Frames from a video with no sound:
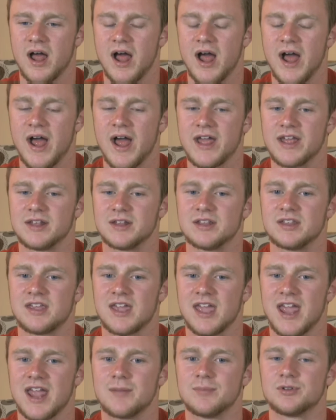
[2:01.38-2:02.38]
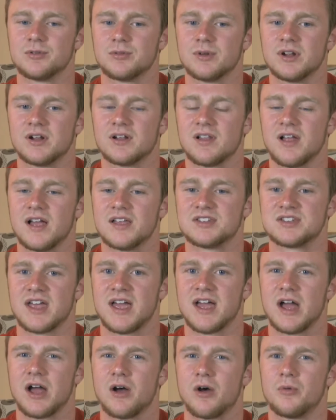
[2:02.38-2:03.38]
I came to realize
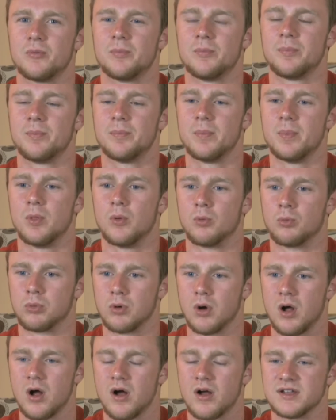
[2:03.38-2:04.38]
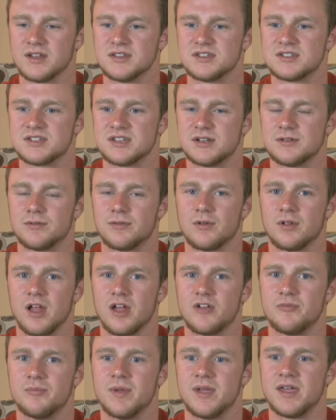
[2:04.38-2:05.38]
how wrong and sinful
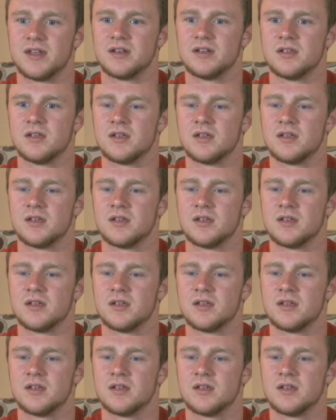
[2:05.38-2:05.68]
I've been.